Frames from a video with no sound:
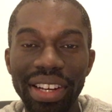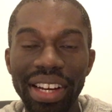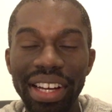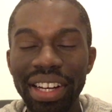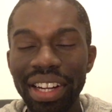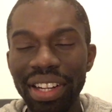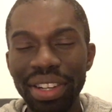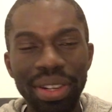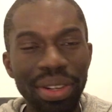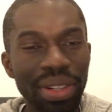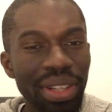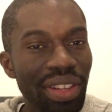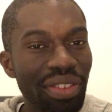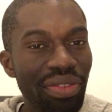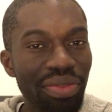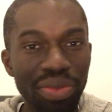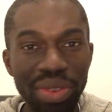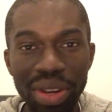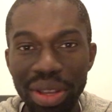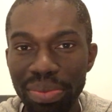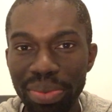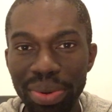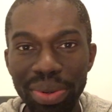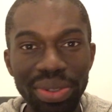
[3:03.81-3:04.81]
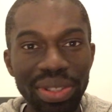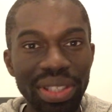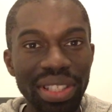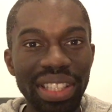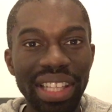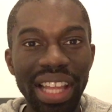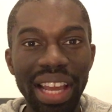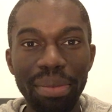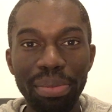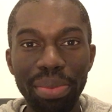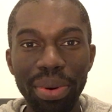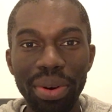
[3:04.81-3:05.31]
And I know they've rebooted
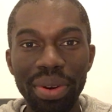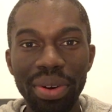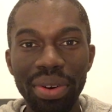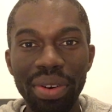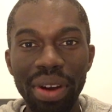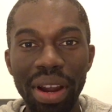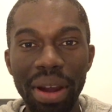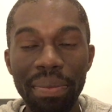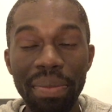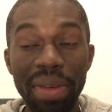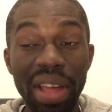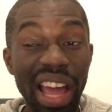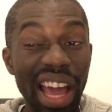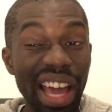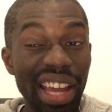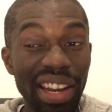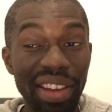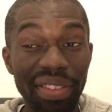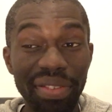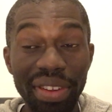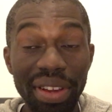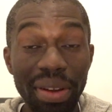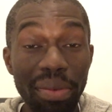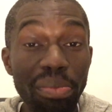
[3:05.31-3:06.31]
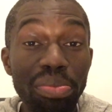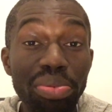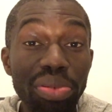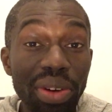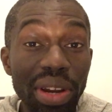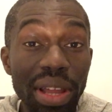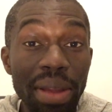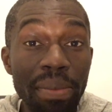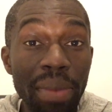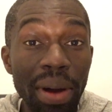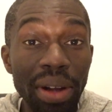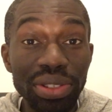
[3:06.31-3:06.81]
that program, and I think
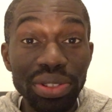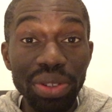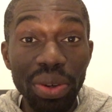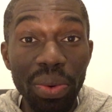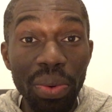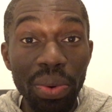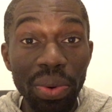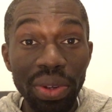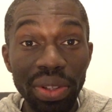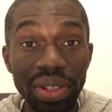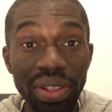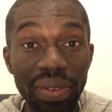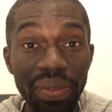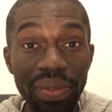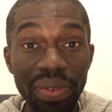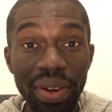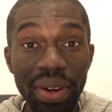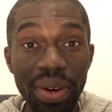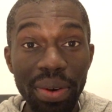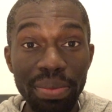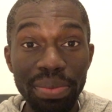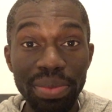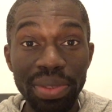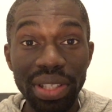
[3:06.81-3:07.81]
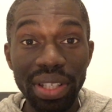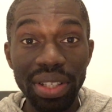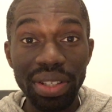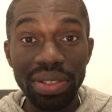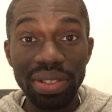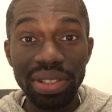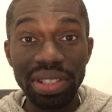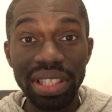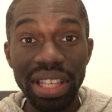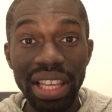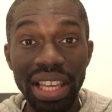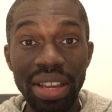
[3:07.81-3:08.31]
pretty much all of the films that you
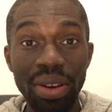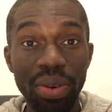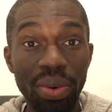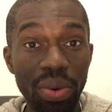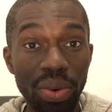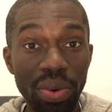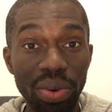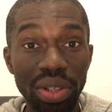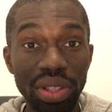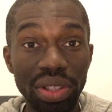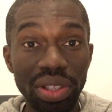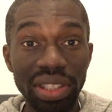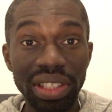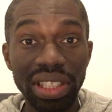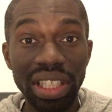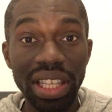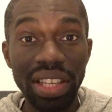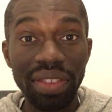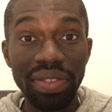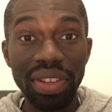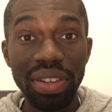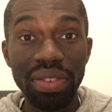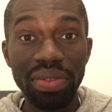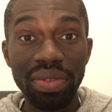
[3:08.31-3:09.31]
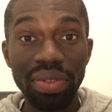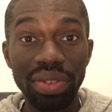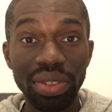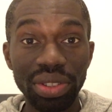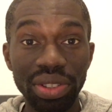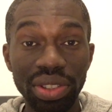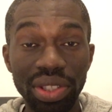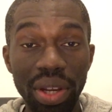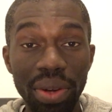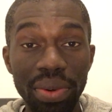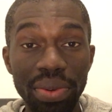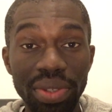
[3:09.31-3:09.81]
see, or all of the TV
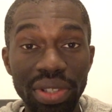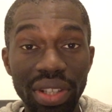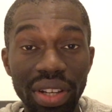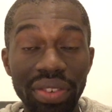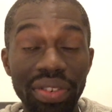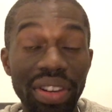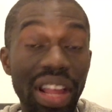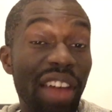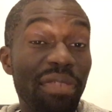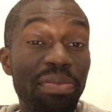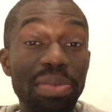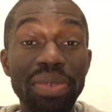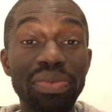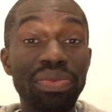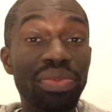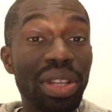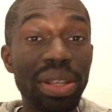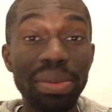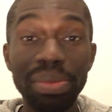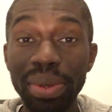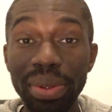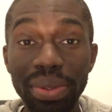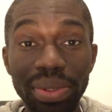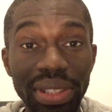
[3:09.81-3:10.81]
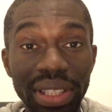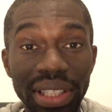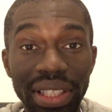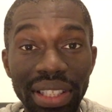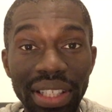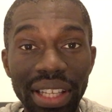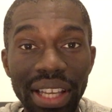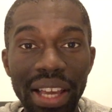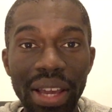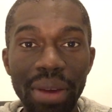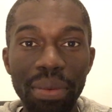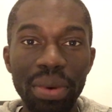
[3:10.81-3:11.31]
shows, have been rebooted,
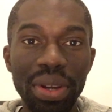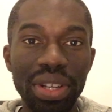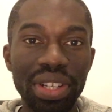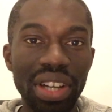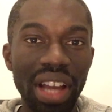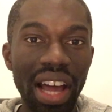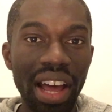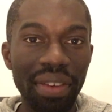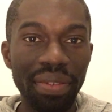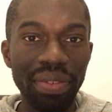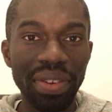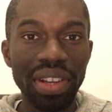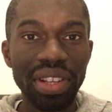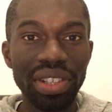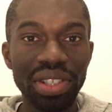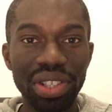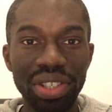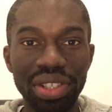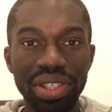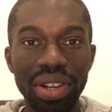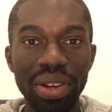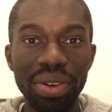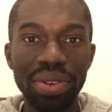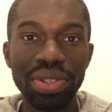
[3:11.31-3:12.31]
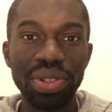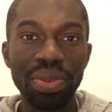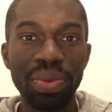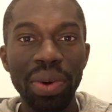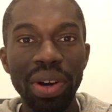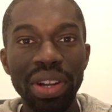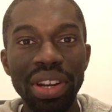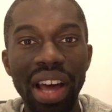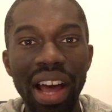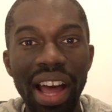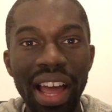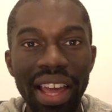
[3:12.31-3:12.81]
which I think just shows you
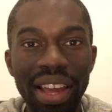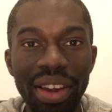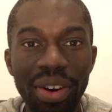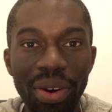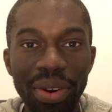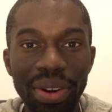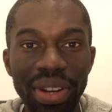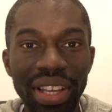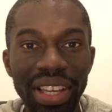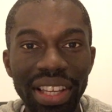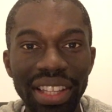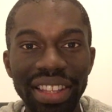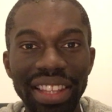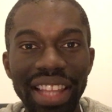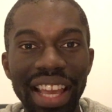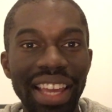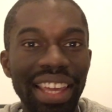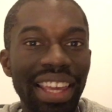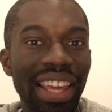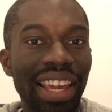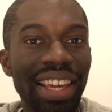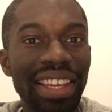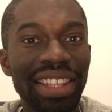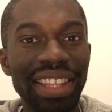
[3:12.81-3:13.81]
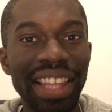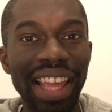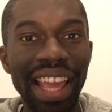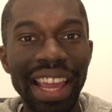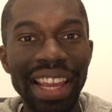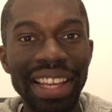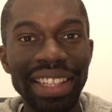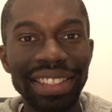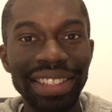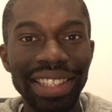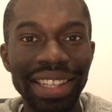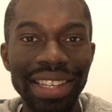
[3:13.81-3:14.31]
what an iconic decade the
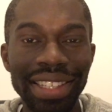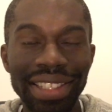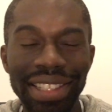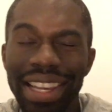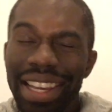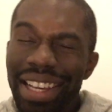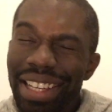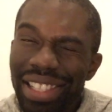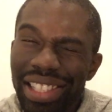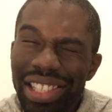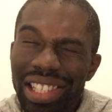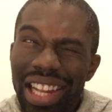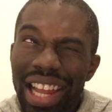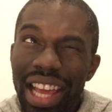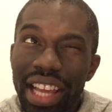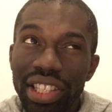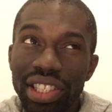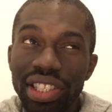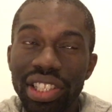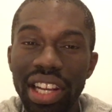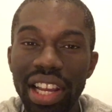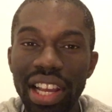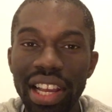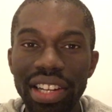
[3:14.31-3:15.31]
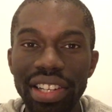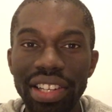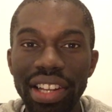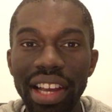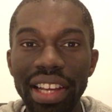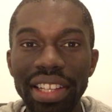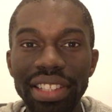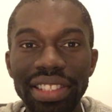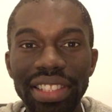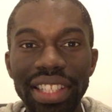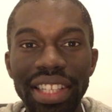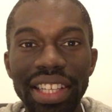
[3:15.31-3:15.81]

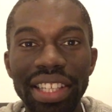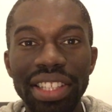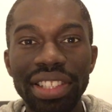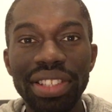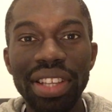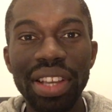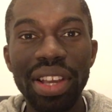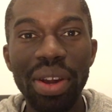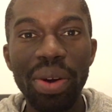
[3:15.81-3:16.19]
80s/90s